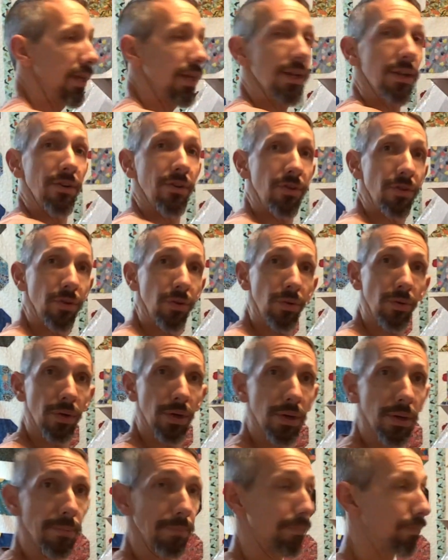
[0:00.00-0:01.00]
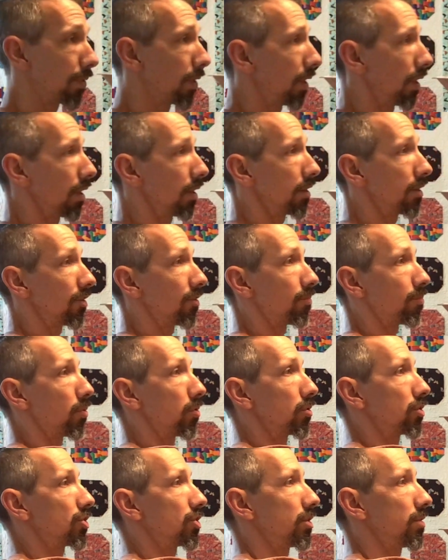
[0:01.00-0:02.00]
into um, this
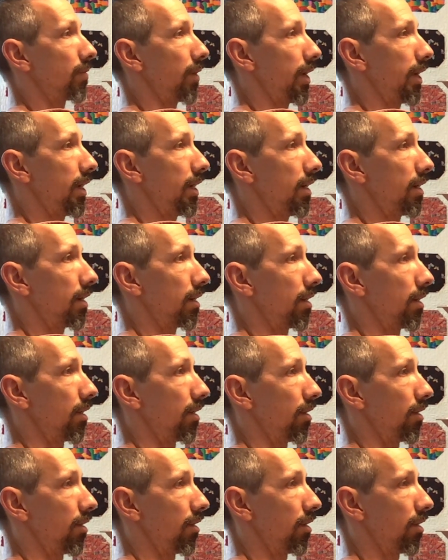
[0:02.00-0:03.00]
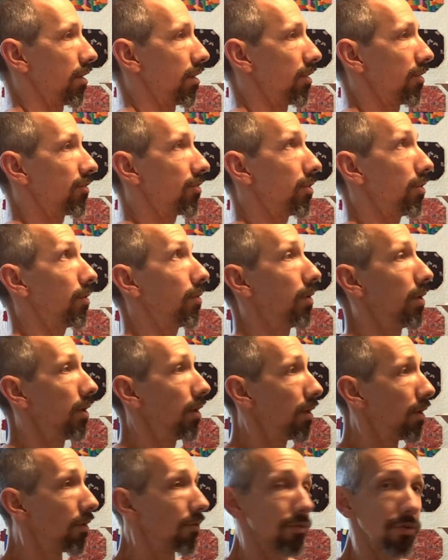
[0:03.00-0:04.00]
portion right here. So
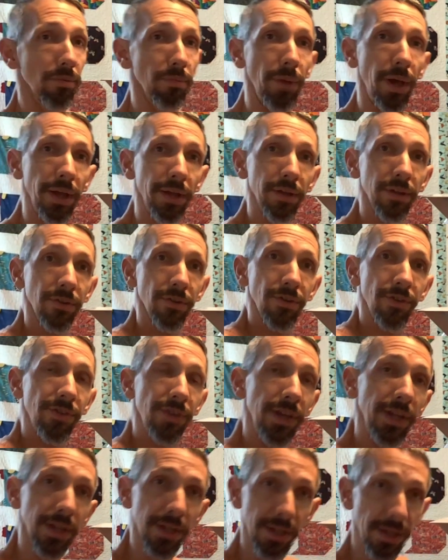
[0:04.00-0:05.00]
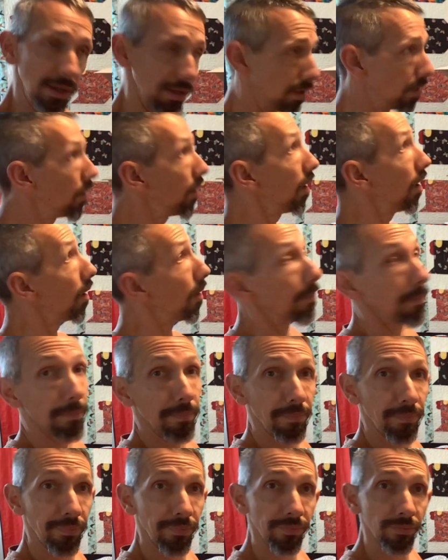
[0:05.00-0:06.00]
for my understanding, um,
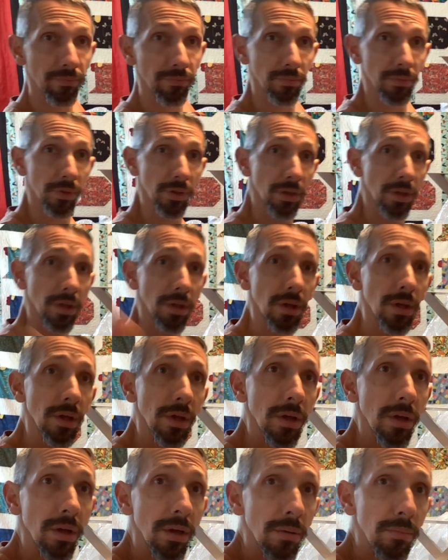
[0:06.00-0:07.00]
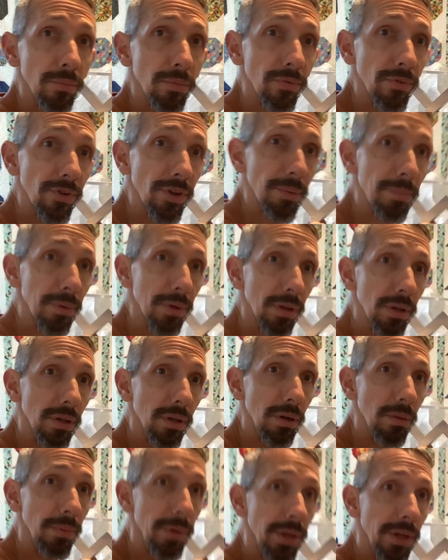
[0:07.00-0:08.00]
move this up a
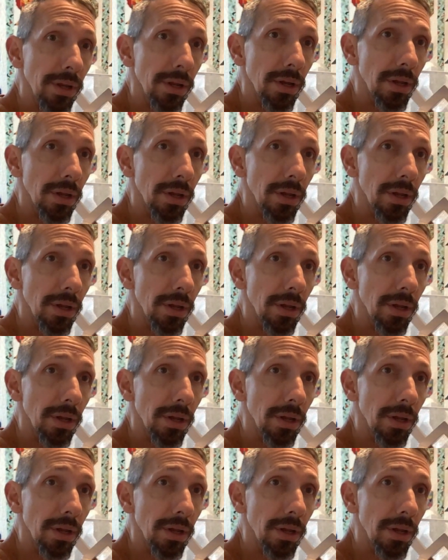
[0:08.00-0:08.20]
little bit.